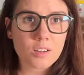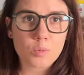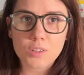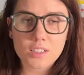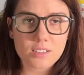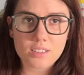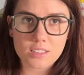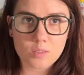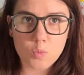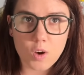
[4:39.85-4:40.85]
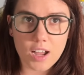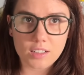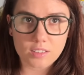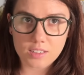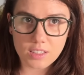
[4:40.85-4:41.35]
we're going to see some
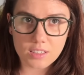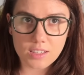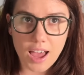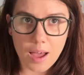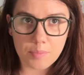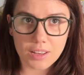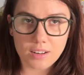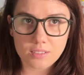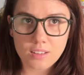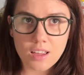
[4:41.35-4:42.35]
wild things happen.